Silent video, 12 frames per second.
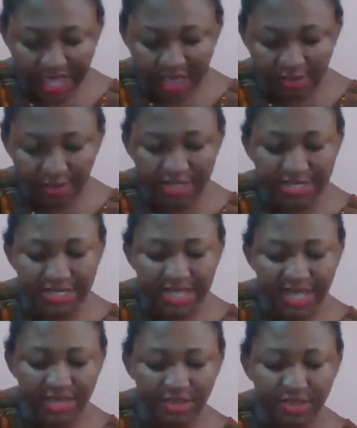Our
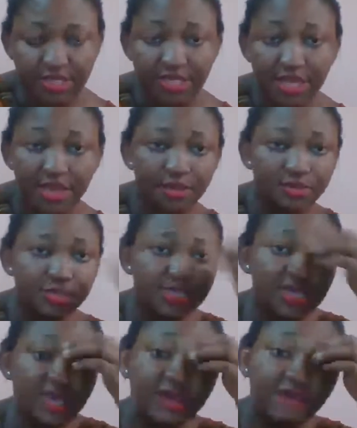Zion's hill,
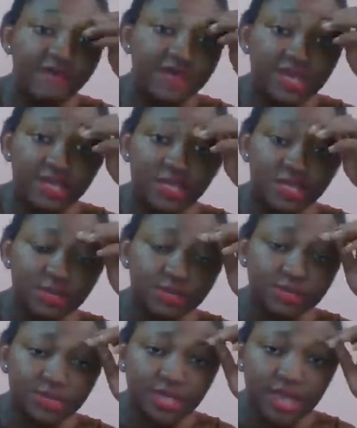
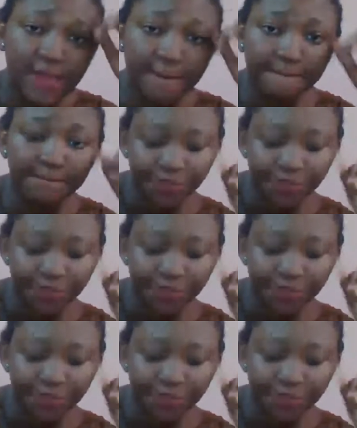salvation's near.